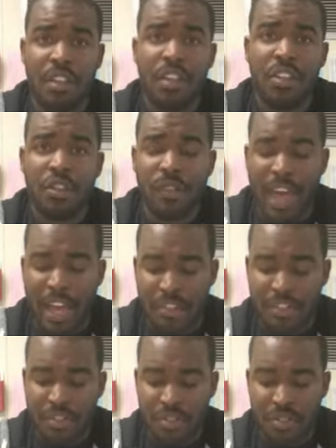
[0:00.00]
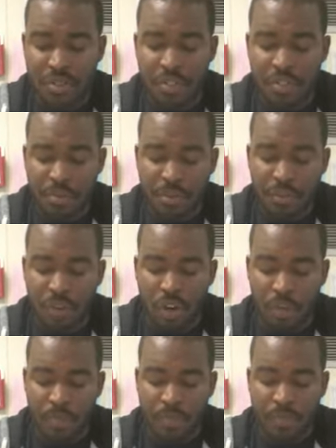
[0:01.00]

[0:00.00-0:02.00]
you've asked the students to perform.